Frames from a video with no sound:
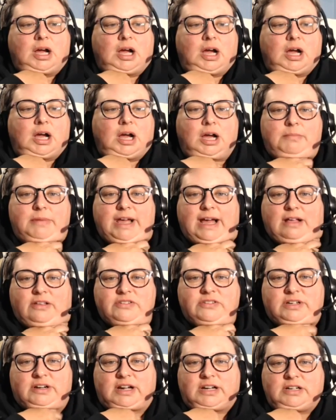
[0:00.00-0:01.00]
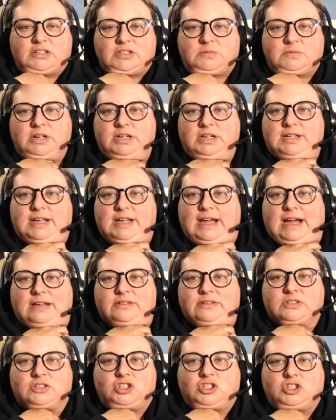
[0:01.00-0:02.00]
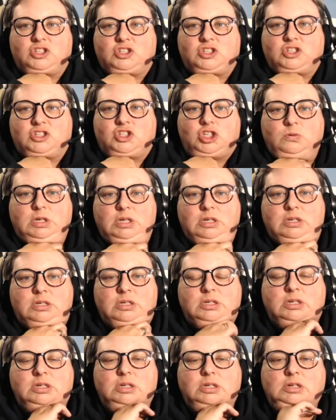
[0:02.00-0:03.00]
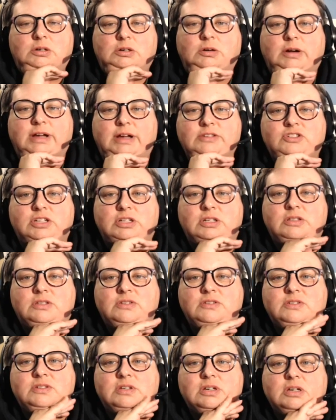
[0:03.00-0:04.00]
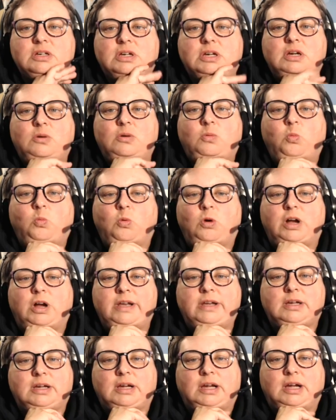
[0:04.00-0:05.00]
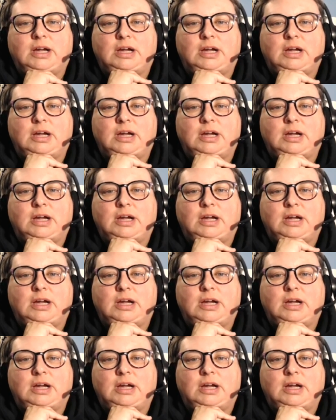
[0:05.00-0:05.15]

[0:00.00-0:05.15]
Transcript: Alistair, I just wanted to ask 2 questions. One